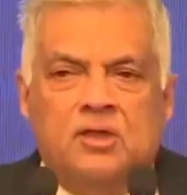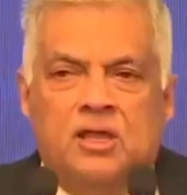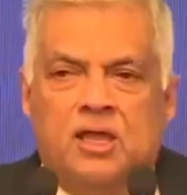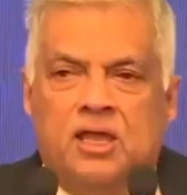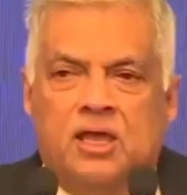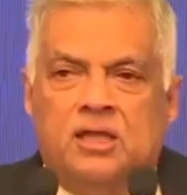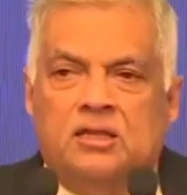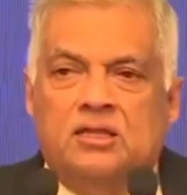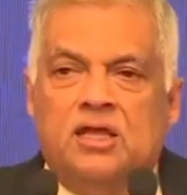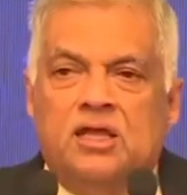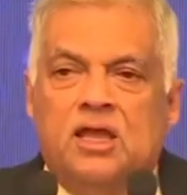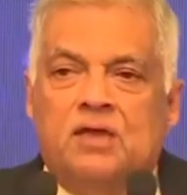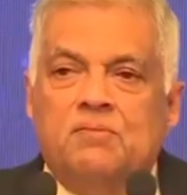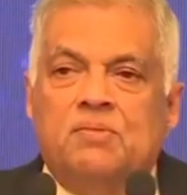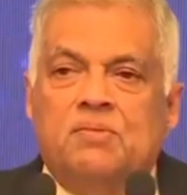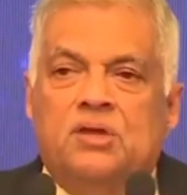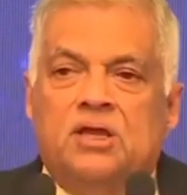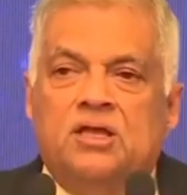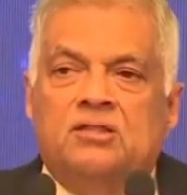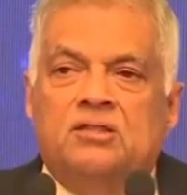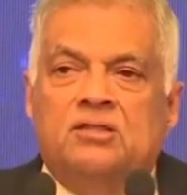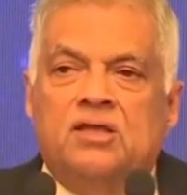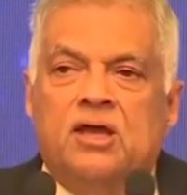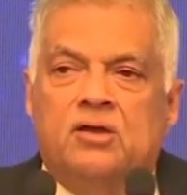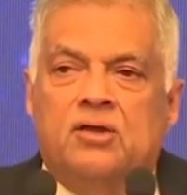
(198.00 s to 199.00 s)
and they have
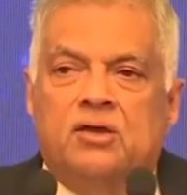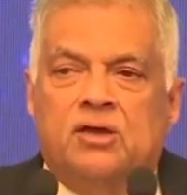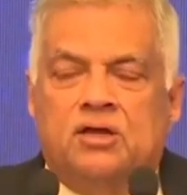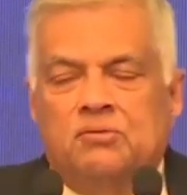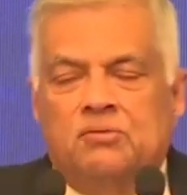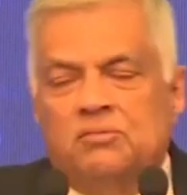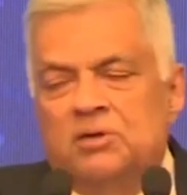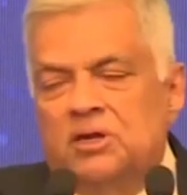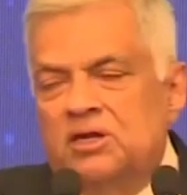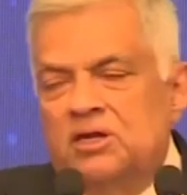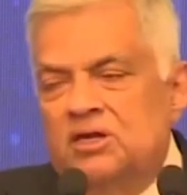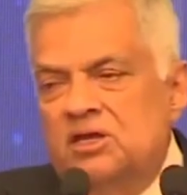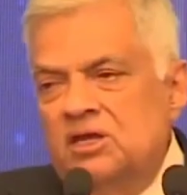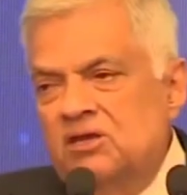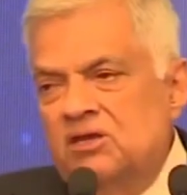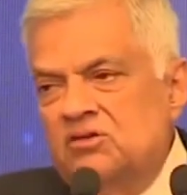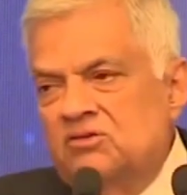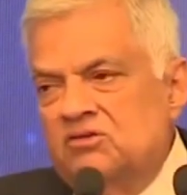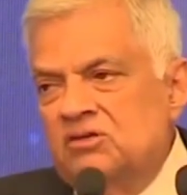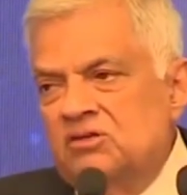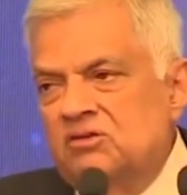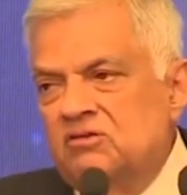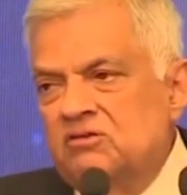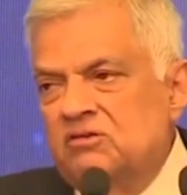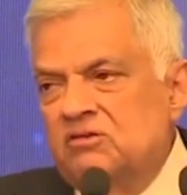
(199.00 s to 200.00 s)
made their
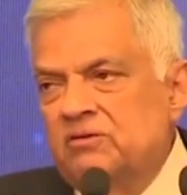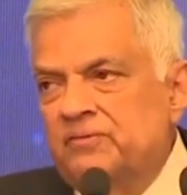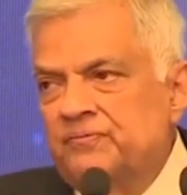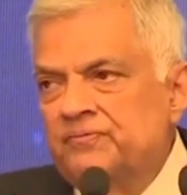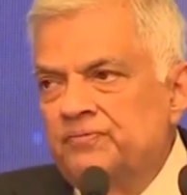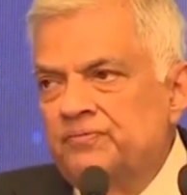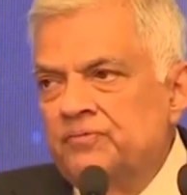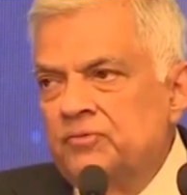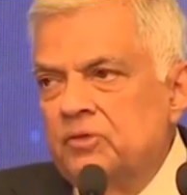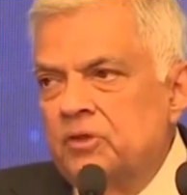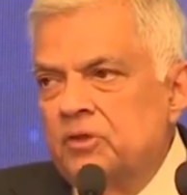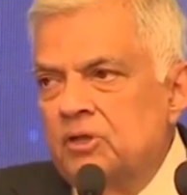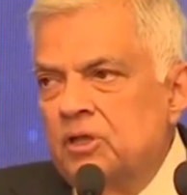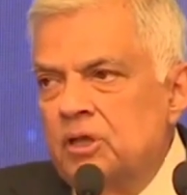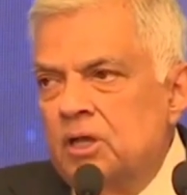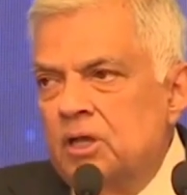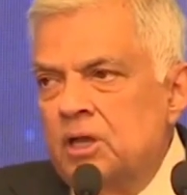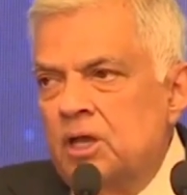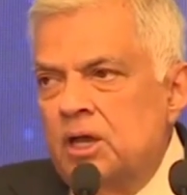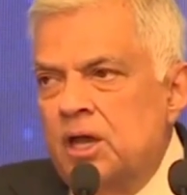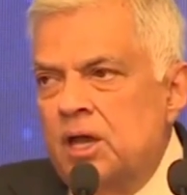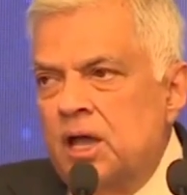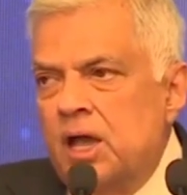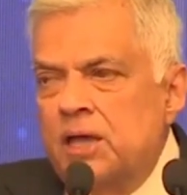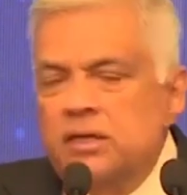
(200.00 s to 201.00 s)
recommendations.
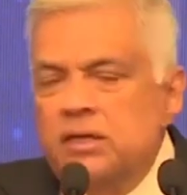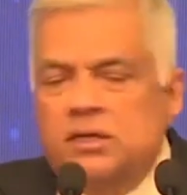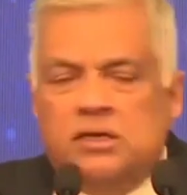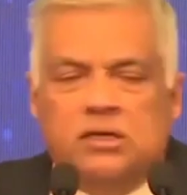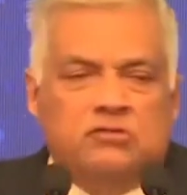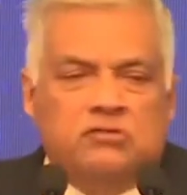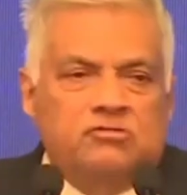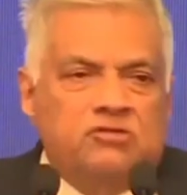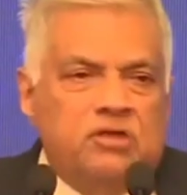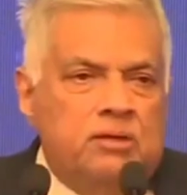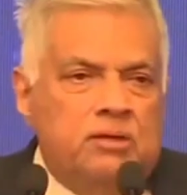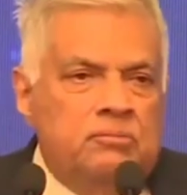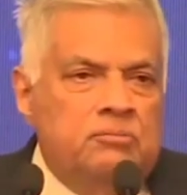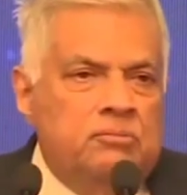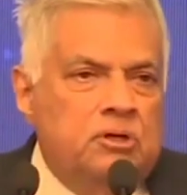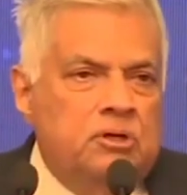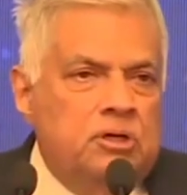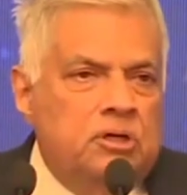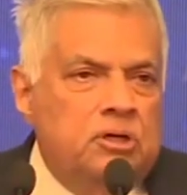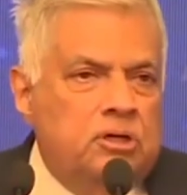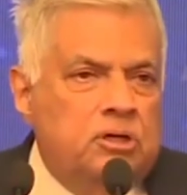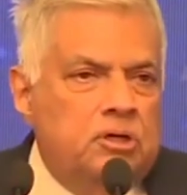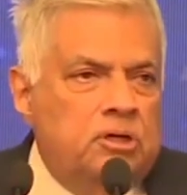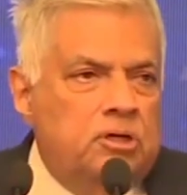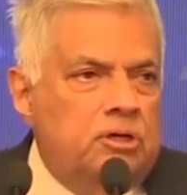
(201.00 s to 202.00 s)
I hear some
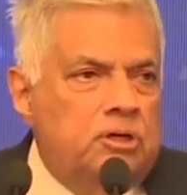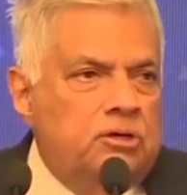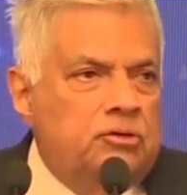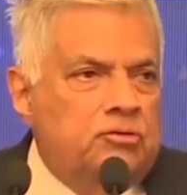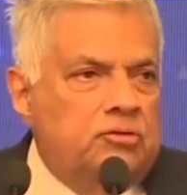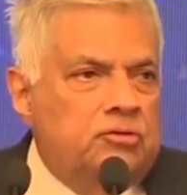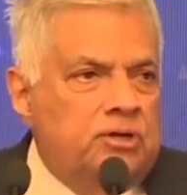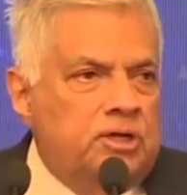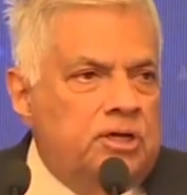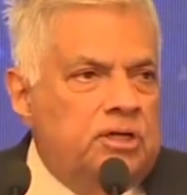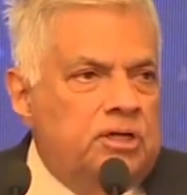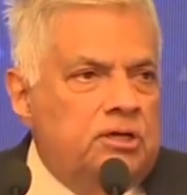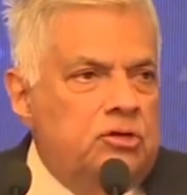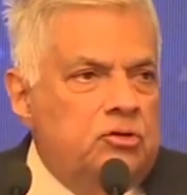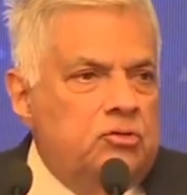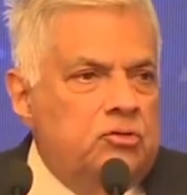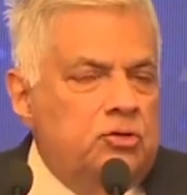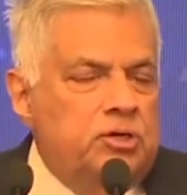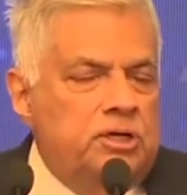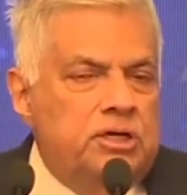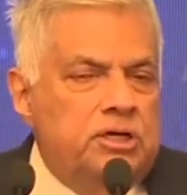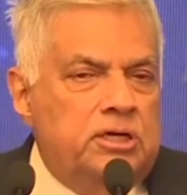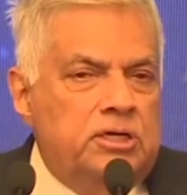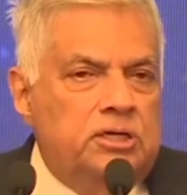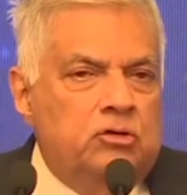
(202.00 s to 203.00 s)
trade
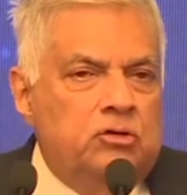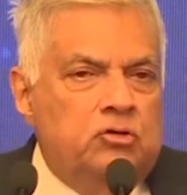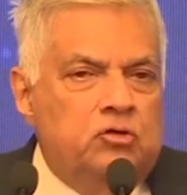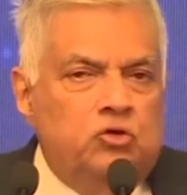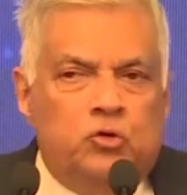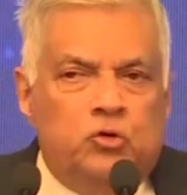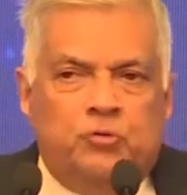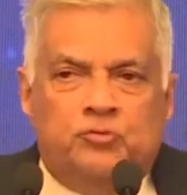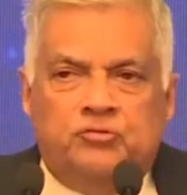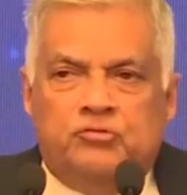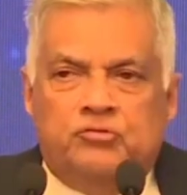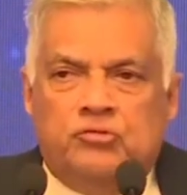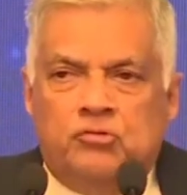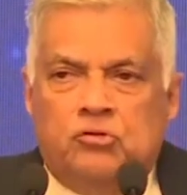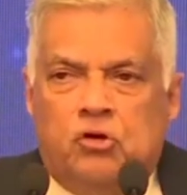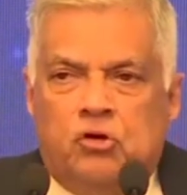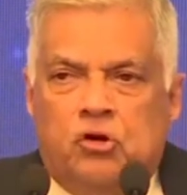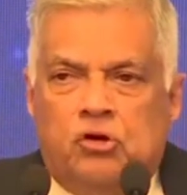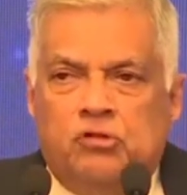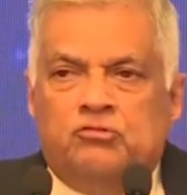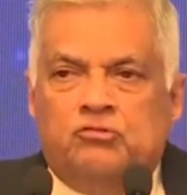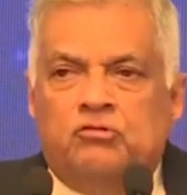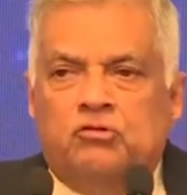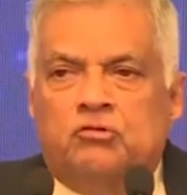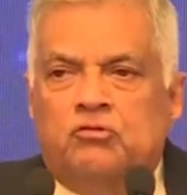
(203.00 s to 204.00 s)
union groups
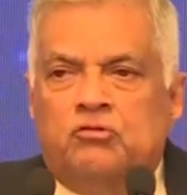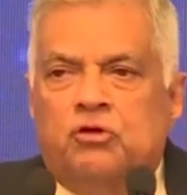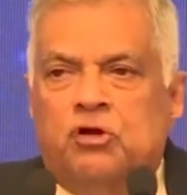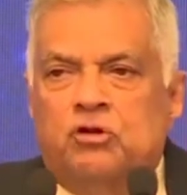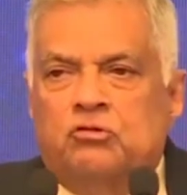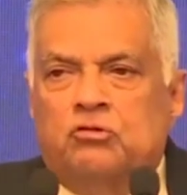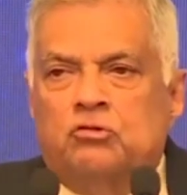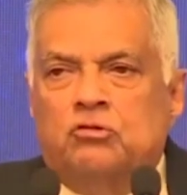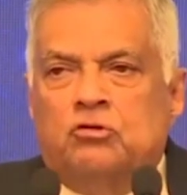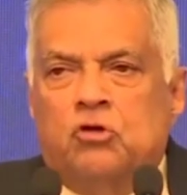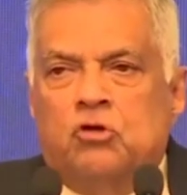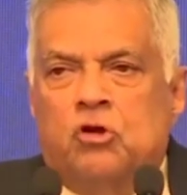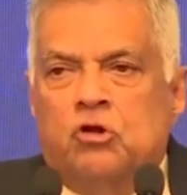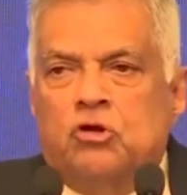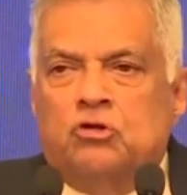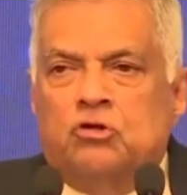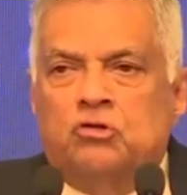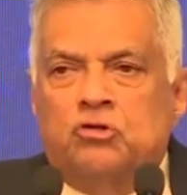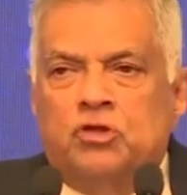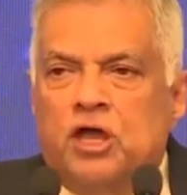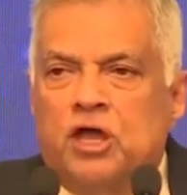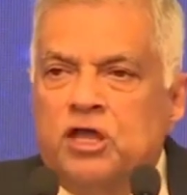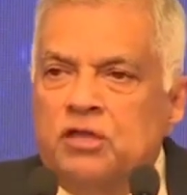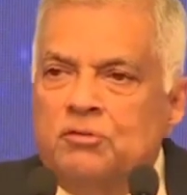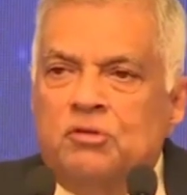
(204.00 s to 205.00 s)
also want to talk to
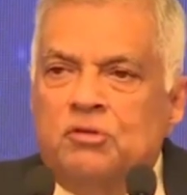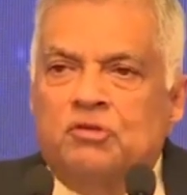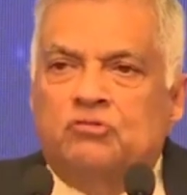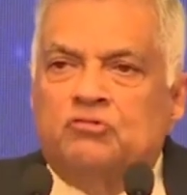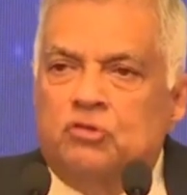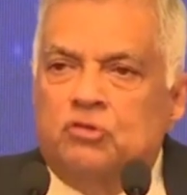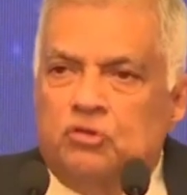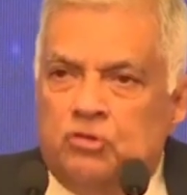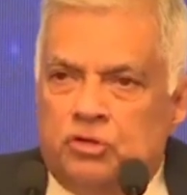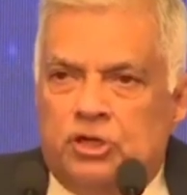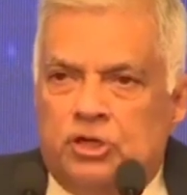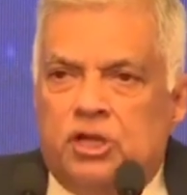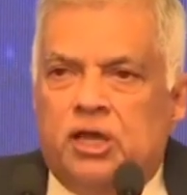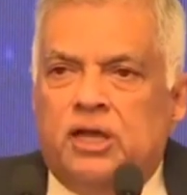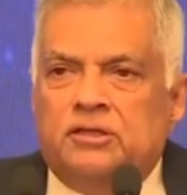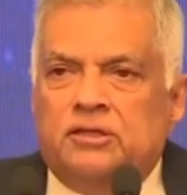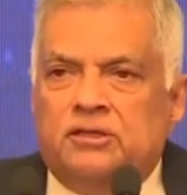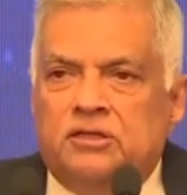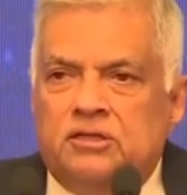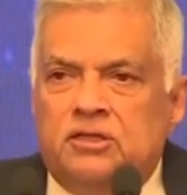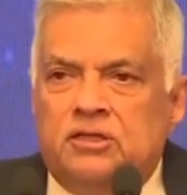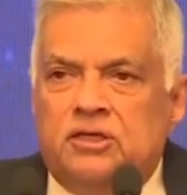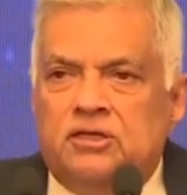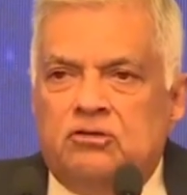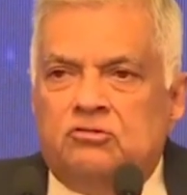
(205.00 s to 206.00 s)
the IMF. It's good. I
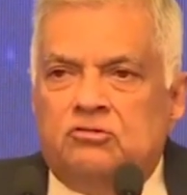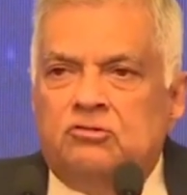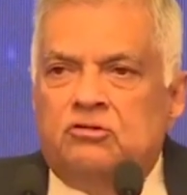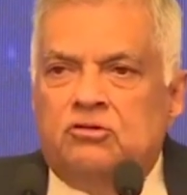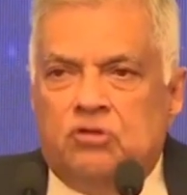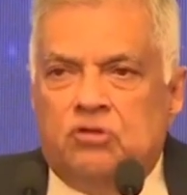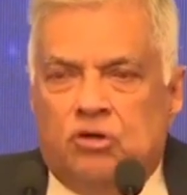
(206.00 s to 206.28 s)
think they should